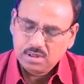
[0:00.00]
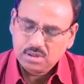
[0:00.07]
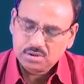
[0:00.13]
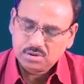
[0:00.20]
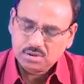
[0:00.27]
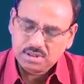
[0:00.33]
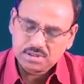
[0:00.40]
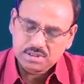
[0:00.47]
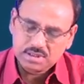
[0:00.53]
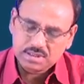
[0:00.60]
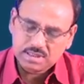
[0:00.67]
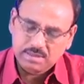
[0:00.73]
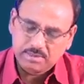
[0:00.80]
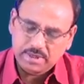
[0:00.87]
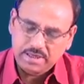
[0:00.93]
So, this is
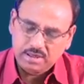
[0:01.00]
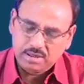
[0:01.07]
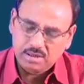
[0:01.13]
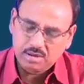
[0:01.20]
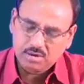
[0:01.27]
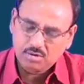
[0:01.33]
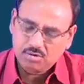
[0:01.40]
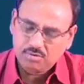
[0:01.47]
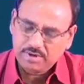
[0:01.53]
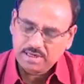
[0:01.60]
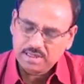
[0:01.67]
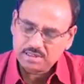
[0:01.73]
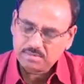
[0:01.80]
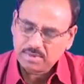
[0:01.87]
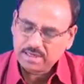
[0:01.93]
say my
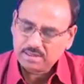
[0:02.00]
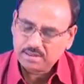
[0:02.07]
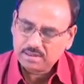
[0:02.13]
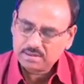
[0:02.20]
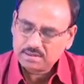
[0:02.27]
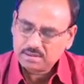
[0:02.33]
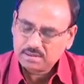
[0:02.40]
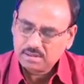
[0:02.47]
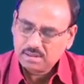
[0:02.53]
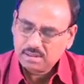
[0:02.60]
covariance matrix,